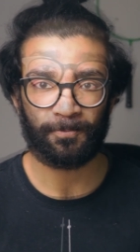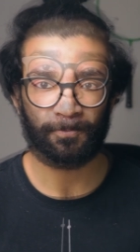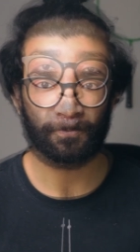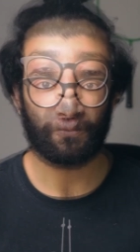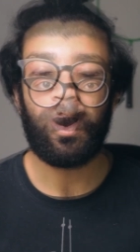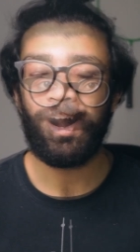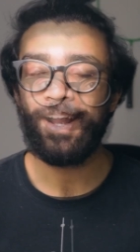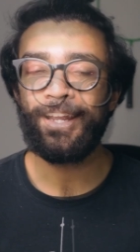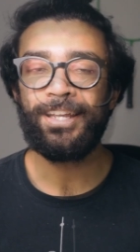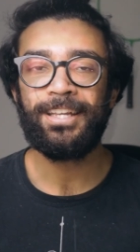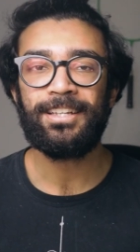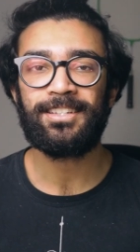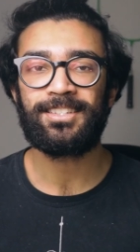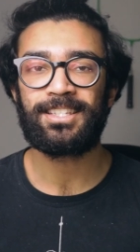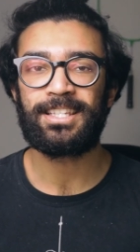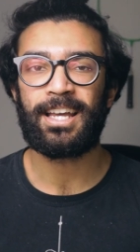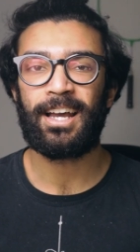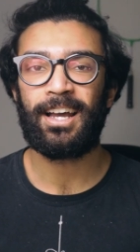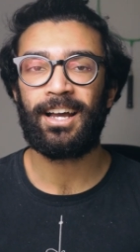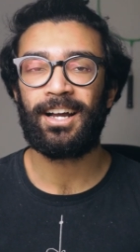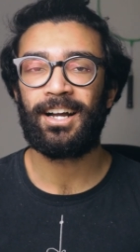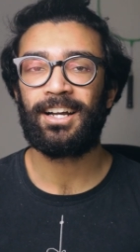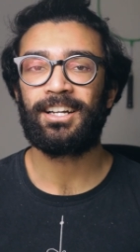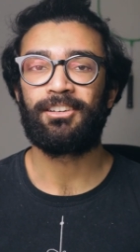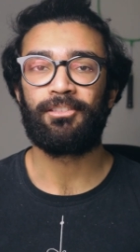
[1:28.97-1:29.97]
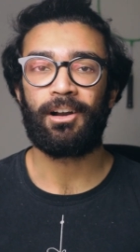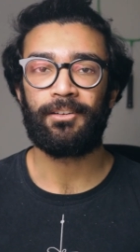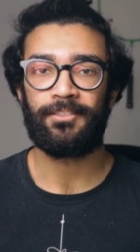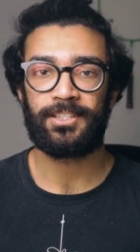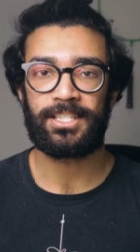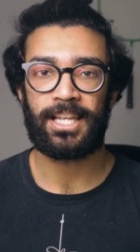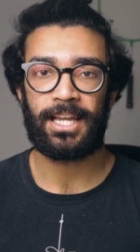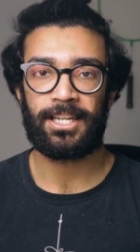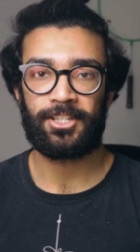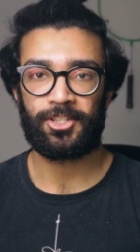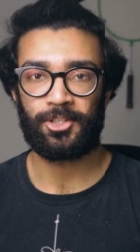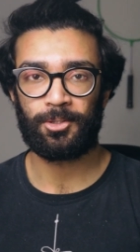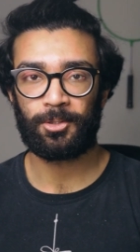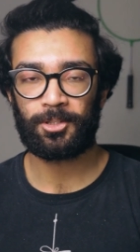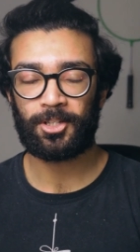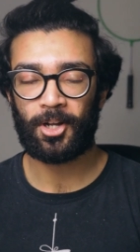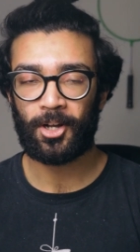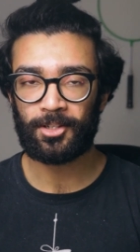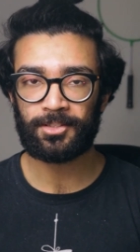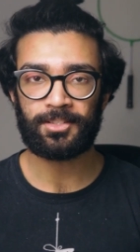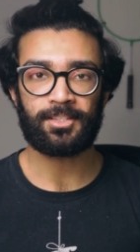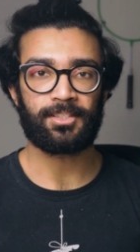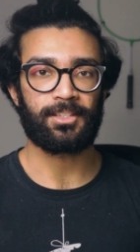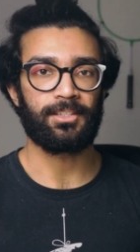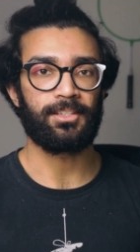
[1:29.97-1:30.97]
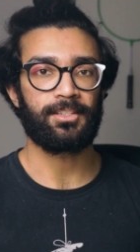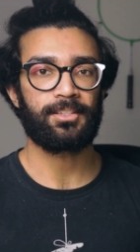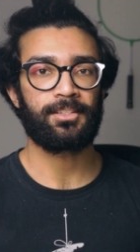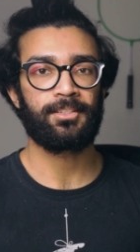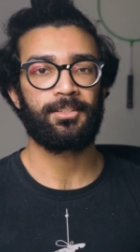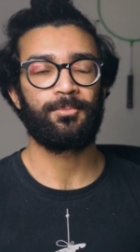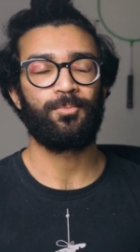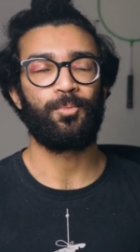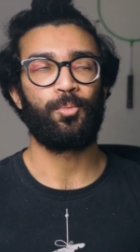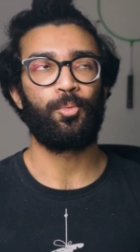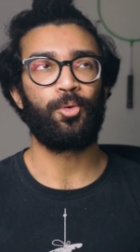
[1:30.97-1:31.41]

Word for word: Why is there a gravitational constant?